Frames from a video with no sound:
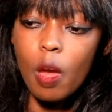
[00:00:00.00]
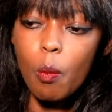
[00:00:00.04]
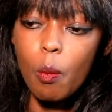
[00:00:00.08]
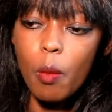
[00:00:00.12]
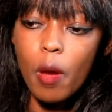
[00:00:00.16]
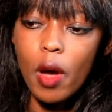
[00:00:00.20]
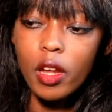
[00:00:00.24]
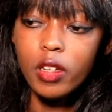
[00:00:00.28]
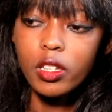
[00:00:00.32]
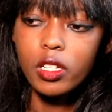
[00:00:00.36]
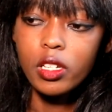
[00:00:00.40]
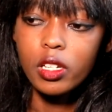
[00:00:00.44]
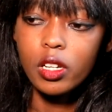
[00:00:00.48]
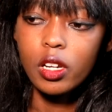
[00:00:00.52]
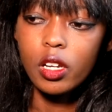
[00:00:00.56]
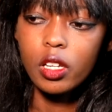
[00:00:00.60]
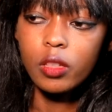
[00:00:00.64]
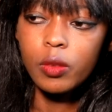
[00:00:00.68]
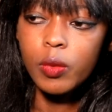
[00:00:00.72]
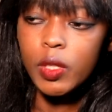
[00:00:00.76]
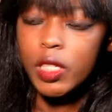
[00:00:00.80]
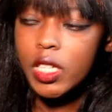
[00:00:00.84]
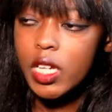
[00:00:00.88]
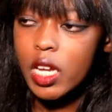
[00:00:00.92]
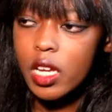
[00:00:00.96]
but
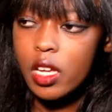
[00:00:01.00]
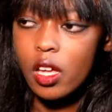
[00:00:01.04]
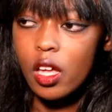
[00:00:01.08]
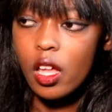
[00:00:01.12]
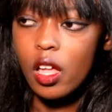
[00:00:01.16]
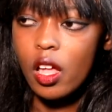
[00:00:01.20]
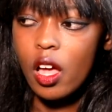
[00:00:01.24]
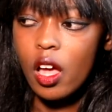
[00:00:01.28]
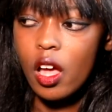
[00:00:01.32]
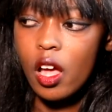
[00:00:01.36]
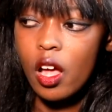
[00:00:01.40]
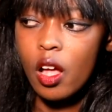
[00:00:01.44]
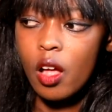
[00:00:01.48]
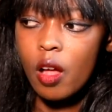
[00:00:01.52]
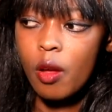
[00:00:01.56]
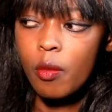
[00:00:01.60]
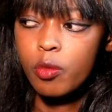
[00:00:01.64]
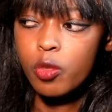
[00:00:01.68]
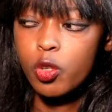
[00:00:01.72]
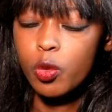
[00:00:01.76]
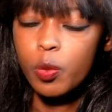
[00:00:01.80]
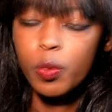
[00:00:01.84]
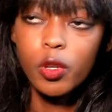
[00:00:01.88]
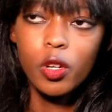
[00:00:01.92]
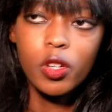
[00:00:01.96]

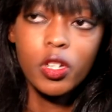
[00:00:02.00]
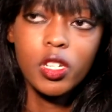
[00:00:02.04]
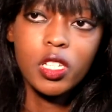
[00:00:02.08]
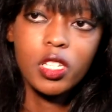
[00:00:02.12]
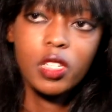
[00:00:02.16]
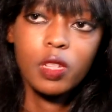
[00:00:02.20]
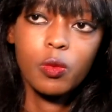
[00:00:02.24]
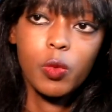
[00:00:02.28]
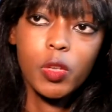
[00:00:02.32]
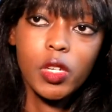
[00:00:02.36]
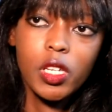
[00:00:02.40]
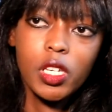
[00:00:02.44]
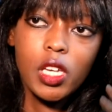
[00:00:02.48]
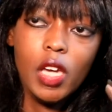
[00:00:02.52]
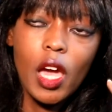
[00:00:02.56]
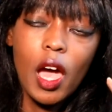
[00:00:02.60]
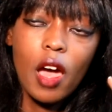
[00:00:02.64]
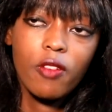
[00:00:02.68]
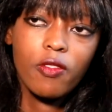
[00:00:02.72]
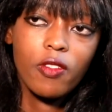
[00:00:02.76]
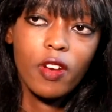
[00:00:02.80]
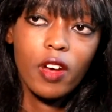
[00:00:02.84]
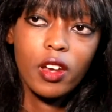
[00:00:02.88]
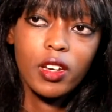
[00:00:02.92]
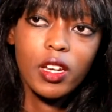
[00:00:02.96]
to be honest, we
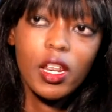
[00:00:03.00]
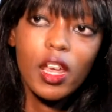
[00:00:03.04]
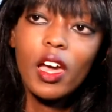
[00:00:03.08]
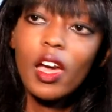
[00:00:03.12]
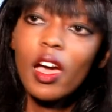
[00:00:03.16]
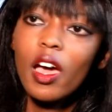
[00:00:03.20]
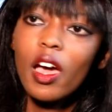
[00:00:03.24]
have an